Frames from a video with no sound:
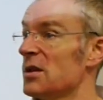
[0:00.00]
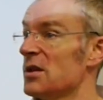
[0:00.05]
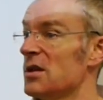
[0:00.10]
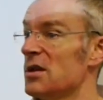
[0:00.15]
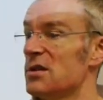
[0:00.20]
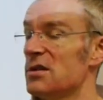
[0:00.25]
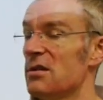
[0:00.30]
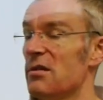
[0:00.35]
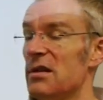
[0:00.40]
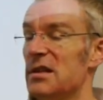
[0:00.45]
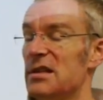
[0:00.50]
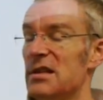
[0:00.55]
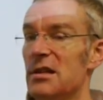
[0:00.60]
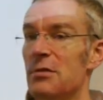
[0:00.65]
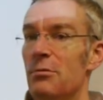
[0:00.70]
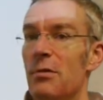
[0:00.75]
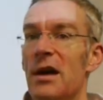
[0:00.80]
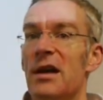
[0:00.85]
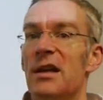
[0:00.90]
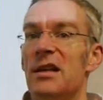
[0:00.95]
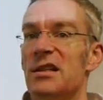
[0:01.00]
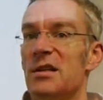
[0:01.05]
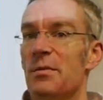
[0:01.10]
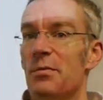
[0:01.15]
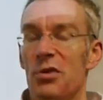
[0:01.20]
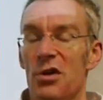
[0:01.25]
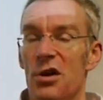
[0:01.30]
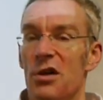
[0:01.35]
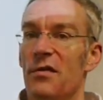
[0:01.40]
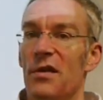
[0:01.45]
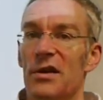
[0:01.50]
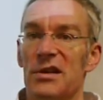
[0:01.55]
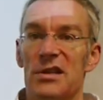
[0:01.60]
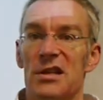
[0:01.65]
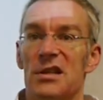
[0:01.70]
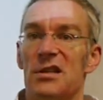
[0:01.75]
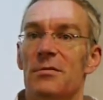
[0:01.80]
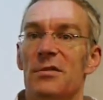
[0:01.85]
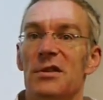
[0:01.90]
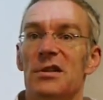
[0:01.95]
So in a way, it's a perfect
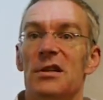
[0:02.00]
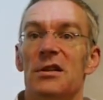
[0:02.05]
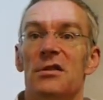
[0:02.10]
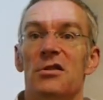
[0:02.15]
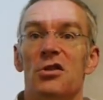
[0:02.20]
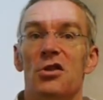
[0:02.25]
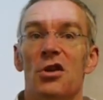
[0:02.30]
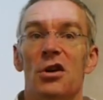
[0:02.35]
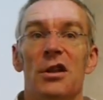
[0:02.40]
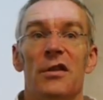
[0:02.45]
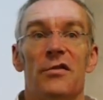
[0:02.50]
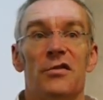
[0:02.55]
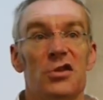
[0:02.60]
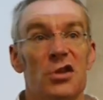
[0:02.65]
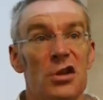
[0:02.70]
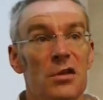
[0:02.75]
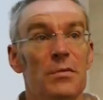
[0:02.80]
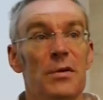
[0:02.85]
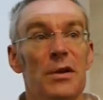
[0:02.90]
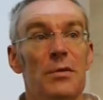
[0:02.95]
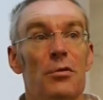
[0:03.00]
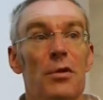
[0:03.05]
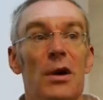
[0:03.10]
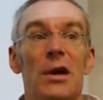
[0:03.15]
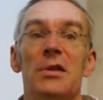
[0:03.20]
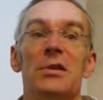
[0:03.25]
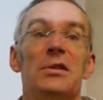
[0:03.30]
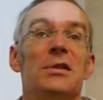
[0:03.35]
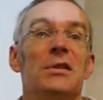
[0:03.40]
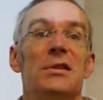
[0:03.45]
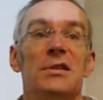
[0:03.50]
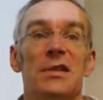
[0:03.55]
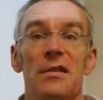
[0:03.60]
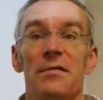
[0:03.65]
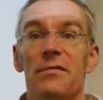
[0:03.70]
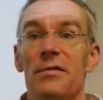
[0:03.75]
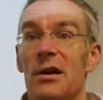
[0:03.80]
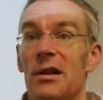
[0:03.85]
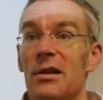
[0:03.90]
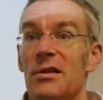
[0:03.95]
system, isn't it? You can't have two people editing the same
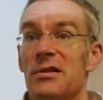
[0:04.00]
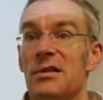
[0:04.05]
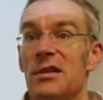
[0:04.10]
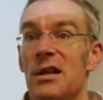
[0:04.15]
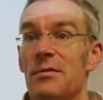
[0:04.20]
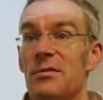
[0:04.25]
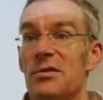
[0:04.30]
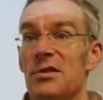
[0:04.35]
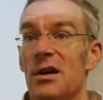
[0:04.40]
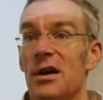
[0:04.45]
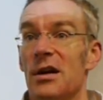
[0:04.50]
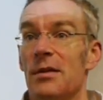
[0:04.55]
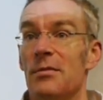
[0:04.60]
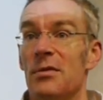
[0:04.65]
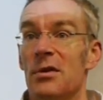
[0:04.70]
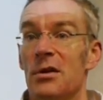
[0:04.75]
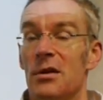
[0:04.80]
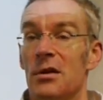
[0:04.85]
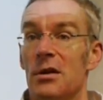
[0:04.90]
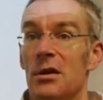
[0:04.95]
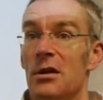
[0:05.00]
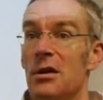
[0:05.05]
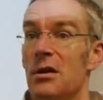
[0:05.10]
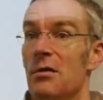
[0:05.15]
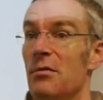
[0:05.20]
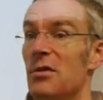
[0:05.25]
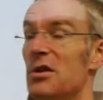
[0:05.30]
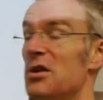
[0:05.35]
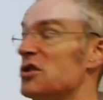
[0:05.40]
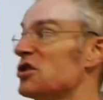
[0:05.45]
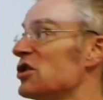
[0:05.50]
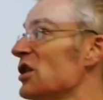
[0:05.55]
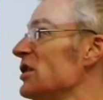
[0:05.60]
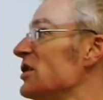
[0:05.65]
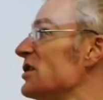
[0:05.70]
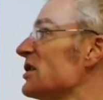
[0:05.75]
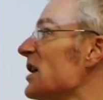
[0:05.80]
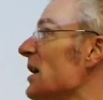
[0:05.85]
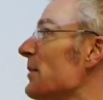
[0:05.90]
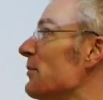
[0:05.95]
file at the same time. When the
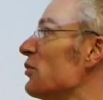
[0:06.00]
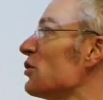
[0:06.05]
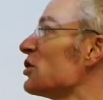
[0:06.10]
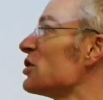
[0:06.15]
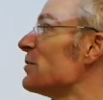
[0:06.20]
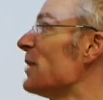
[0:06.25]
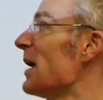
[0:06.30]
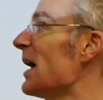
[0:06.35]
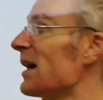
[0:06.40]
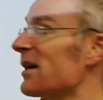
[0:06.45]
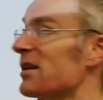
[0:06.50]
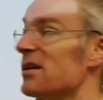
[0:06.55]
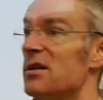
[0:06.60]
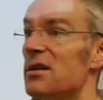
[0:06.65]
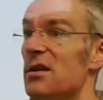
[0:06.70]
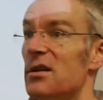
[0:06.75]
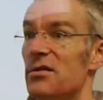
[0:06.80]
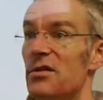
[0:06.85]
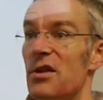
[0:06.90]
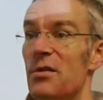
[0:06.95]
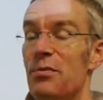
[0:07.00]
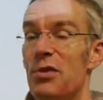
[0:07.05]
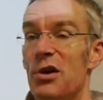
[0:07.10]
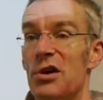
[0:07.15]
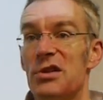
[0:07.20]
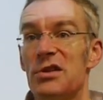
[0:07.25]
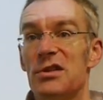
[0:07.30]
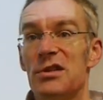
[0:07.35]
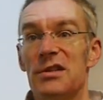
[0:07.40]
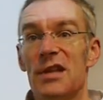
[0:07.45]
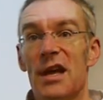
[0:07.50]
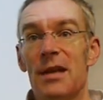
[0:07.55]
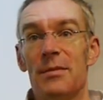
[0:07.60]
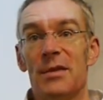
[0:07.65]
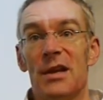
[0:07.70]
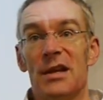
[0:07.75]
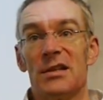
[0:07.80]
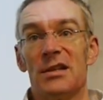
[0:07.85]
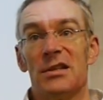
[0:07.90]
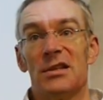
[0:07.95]
changes get pushed back, the person's name
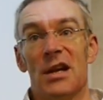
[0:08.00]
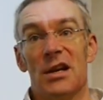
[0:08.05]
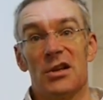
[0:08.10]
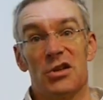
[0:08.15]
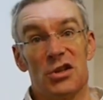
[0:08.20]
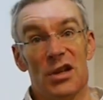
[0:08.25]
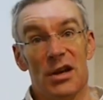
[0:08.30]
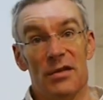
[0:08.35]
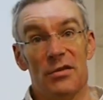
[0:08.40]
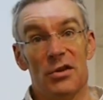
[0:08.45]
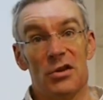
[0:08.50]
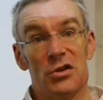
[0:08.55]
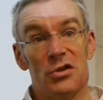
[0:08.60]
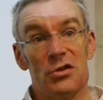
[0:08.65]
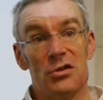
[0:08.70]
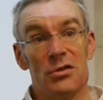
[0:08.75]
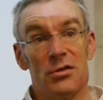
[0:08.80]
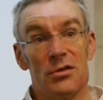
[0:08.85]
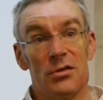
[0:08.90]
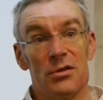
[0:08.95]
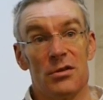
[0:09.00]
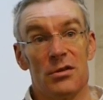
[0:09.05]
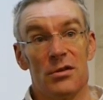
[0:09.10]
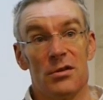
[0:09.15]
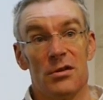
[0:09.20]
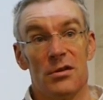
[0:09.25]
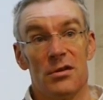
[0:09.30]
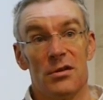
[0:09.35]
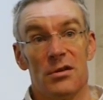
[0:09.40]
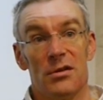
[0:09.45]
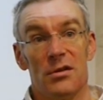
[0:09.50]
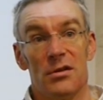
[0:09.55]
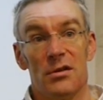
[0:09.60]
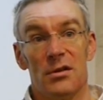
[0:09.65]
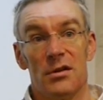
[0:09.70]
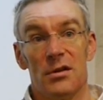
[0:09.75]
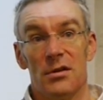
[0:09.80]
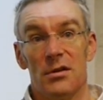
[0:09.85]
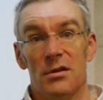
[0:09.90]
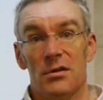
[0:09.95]
gets attached to that version.
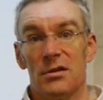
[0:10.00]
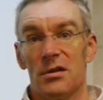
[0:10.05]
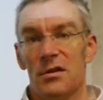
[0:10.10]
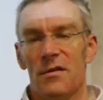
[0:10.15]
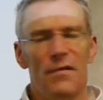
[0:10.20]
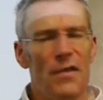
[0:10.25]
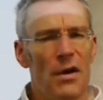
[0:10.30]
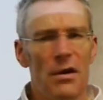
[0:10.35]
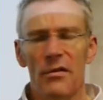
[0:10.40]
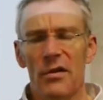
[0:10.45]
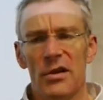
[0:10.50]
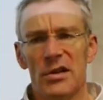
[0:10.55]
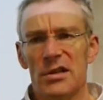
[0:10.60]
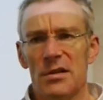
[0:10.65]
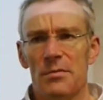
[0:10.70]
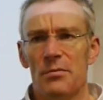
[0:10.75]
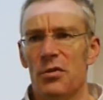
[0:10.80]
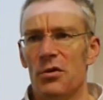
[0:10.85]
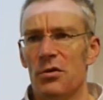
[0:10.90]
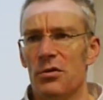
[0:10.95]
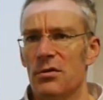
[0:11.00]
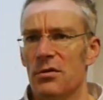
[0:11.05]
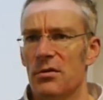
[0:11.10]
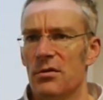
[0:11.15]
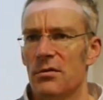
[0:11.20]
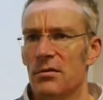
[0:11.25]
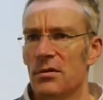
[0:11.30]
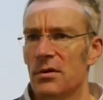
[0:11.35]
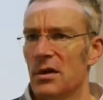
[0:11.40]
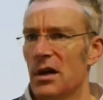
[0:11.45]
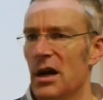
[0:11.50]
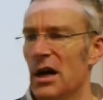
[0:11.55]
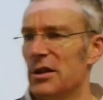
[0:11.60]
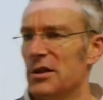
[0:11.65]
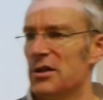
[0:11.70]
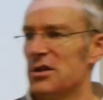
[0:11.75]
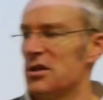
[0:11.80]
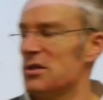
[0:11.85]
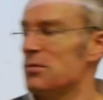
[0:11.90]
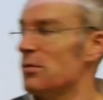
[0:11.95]
So it's very, very simple, and
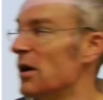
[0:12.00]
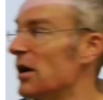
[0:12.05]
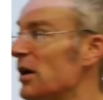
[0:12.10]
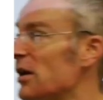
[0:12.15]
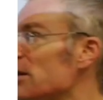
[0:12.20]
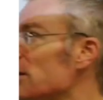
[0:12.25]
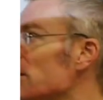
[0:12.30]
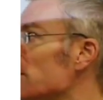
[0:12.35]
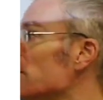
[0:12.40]
it does work.